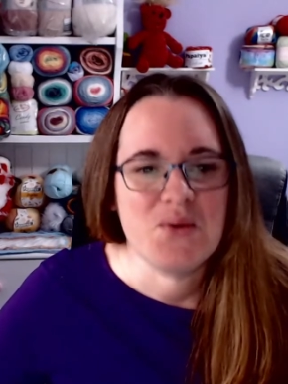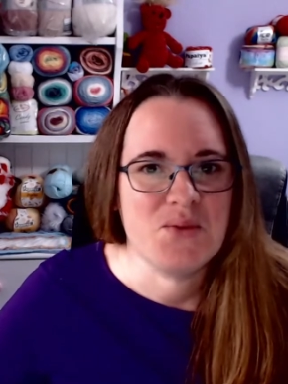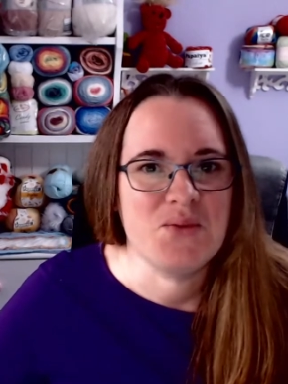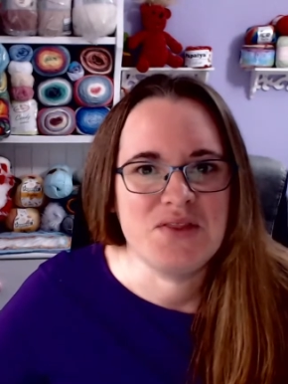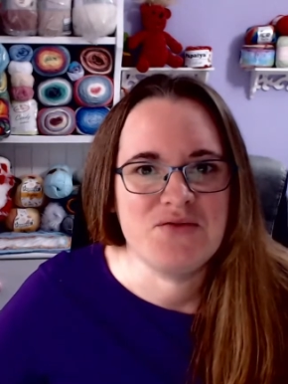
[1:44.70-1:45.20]

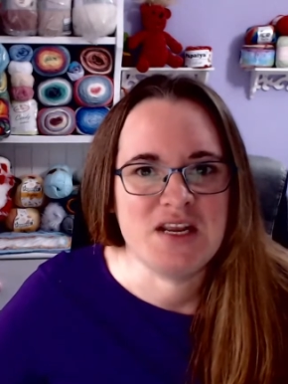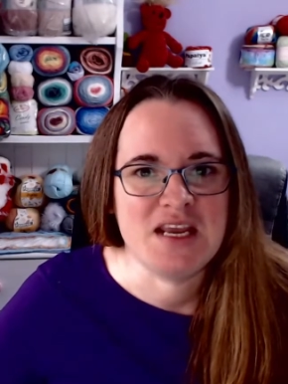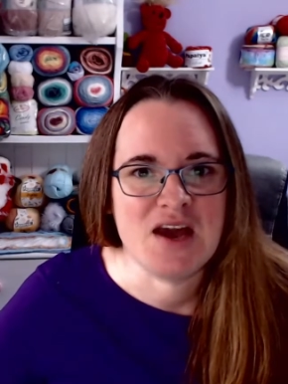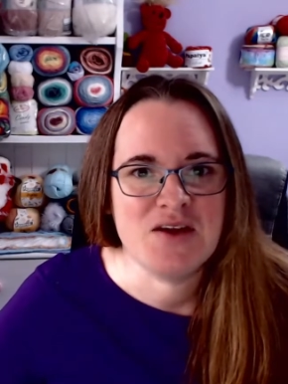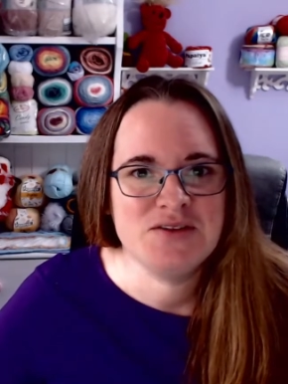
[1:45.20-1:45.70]

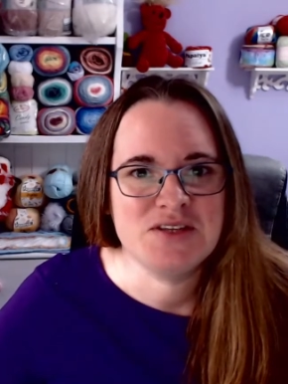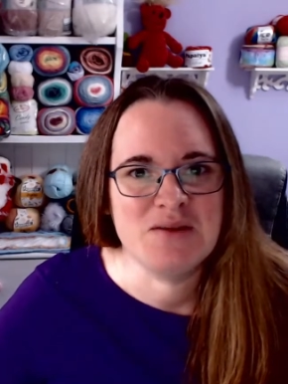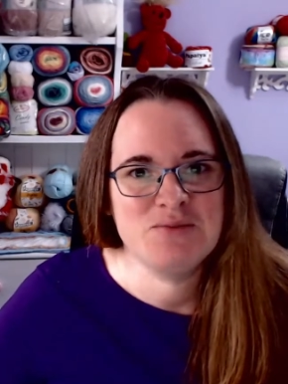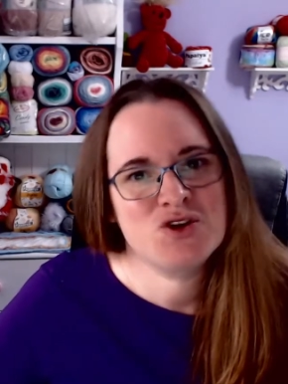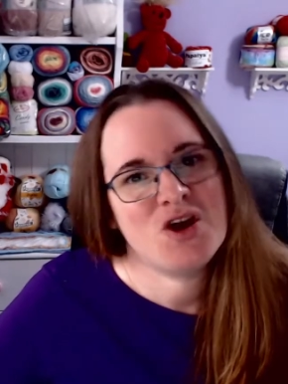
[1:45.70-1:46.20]
videos.
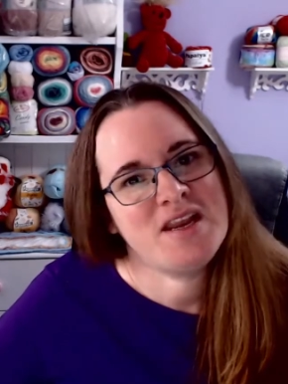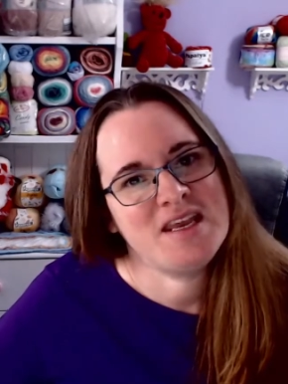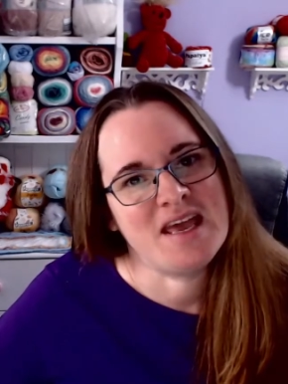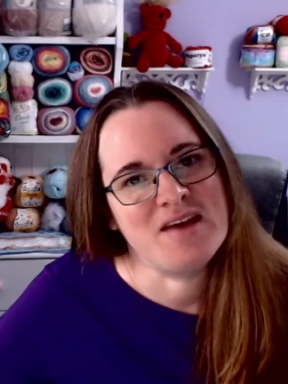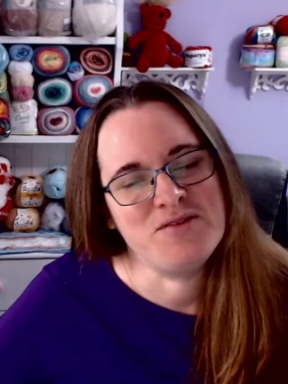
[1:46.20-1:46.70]
I'm trying to
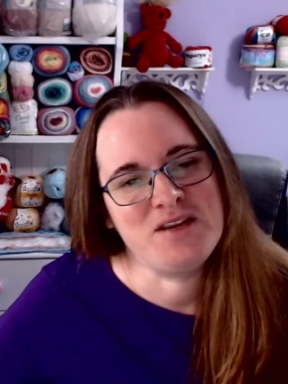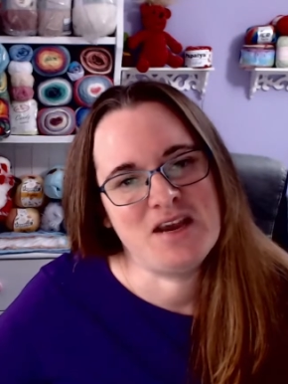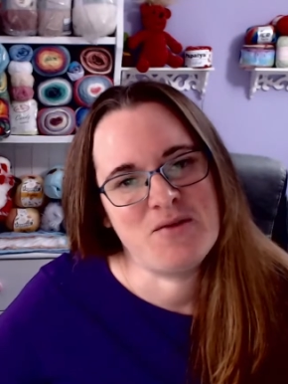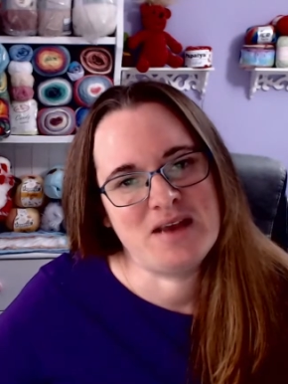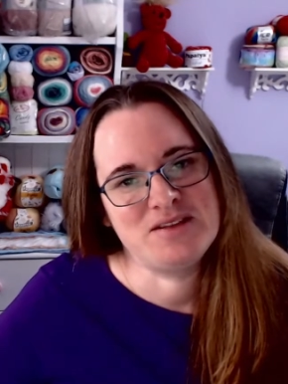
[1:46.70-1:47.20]
get a
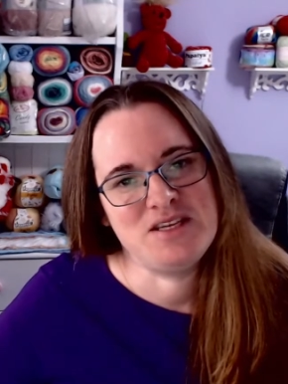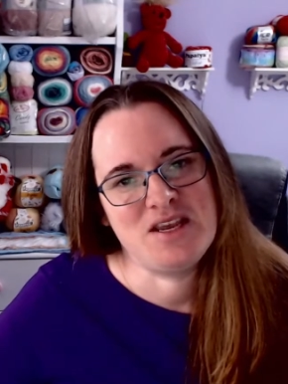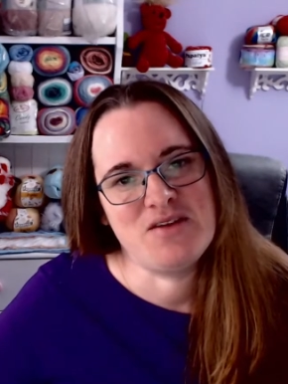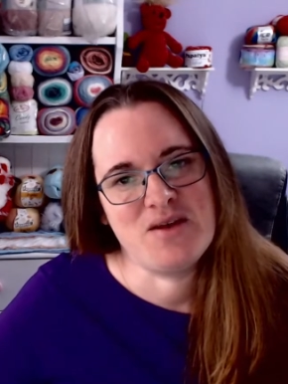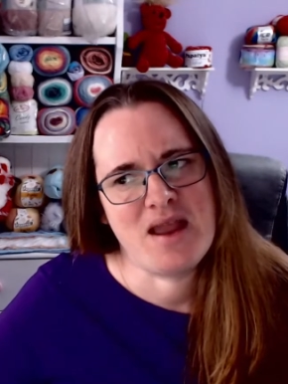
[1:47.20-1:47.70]
video out to
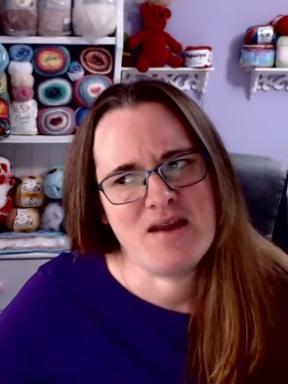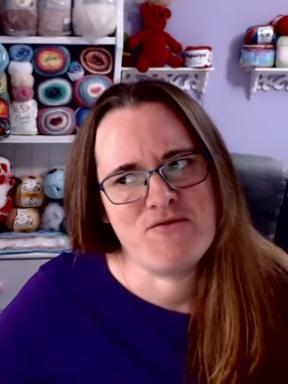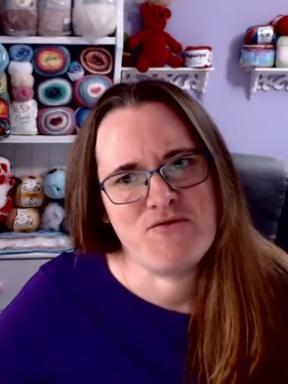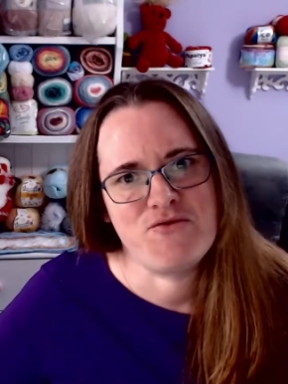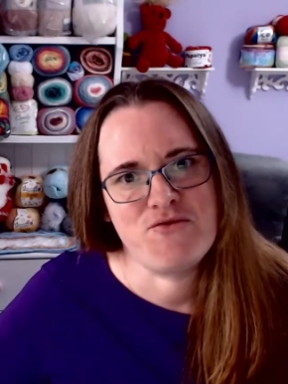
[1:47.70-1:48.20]
you
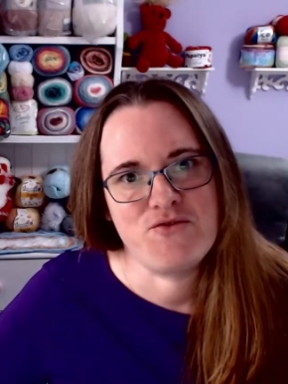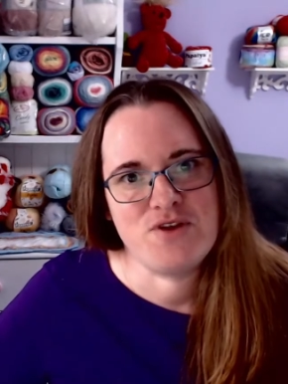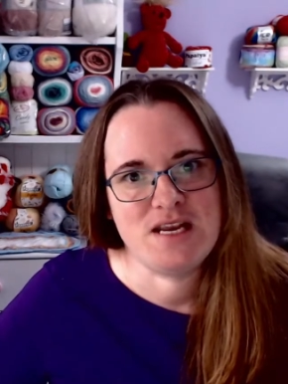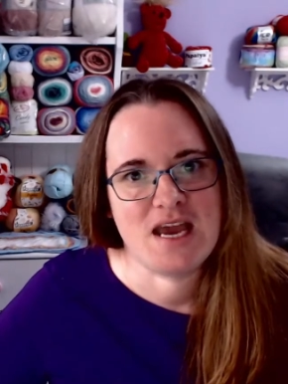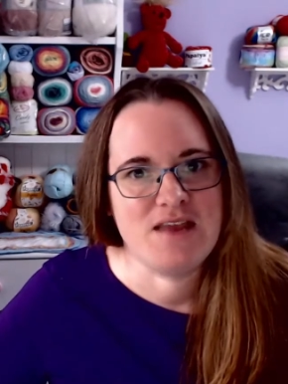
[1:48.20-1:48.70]
every
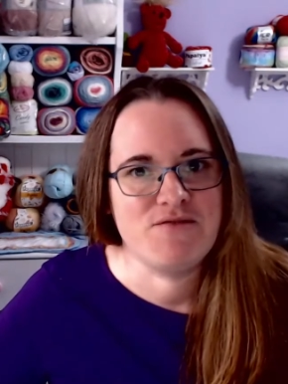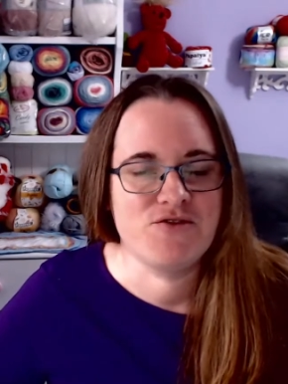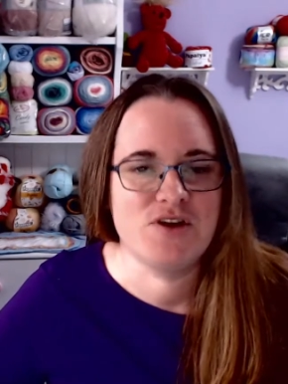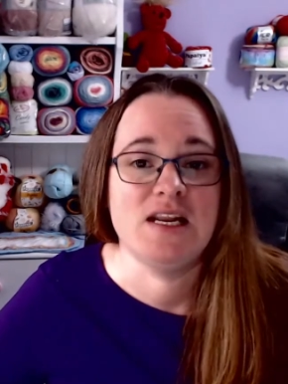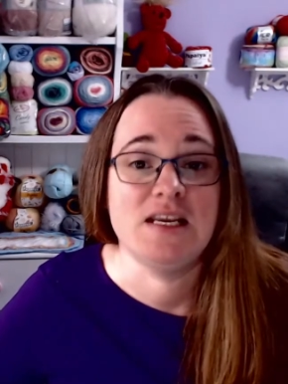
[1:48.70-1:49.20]
day for
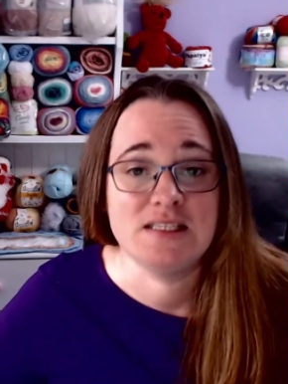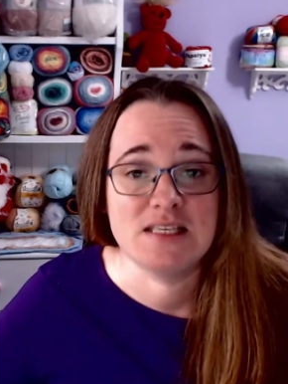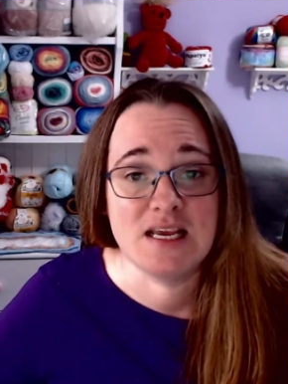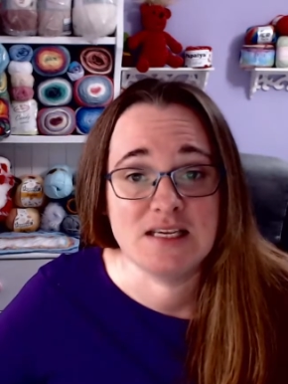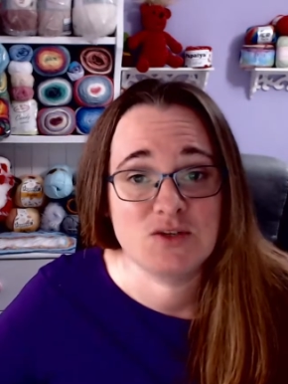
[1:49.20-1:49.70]
at least the
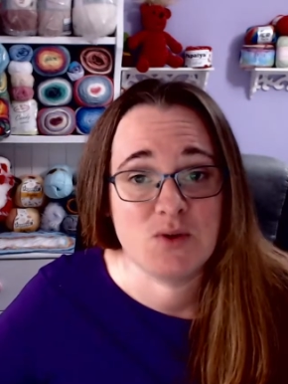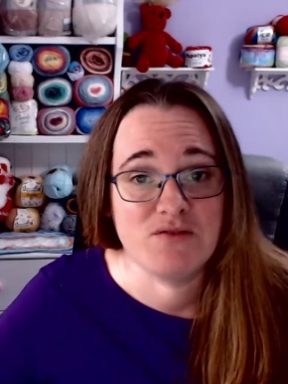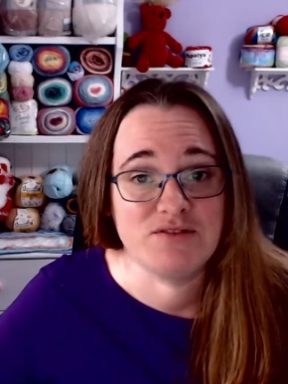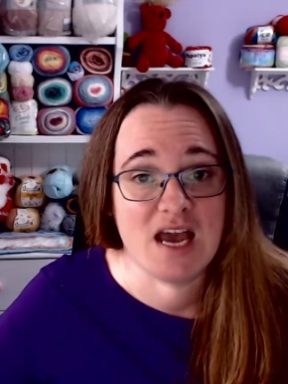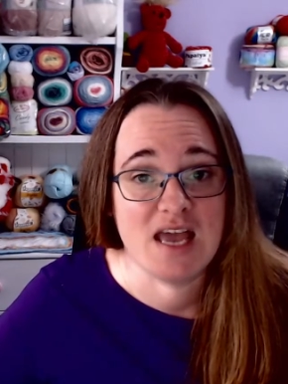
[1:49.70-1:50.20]
next
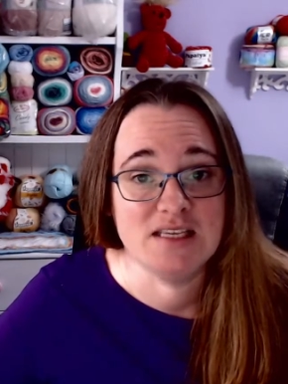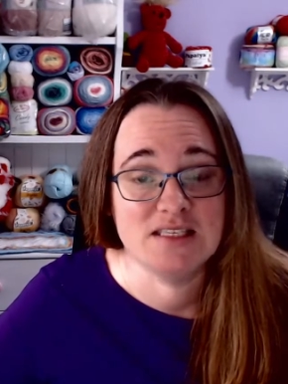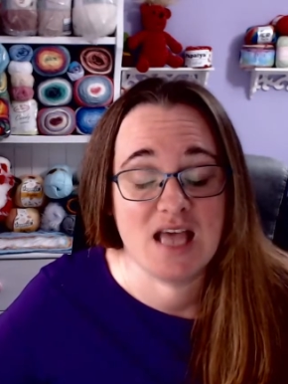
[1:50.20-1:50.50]
12 days.